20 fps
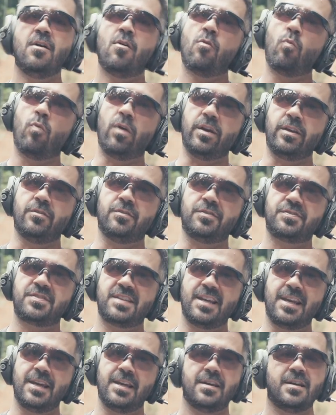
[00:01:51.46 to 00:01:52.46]
what you'll
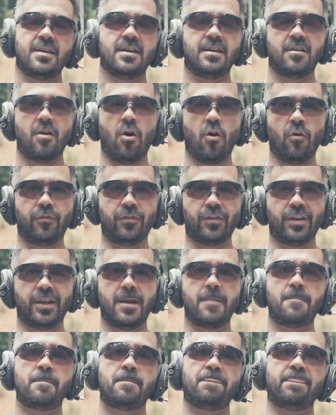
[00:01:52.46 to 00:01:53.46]
see,
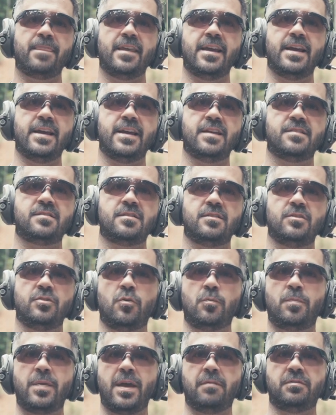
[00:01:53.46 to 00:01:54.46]
hopefully, is you'll
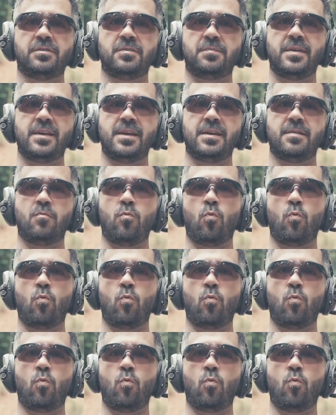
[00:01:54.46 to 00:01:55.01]
be able to be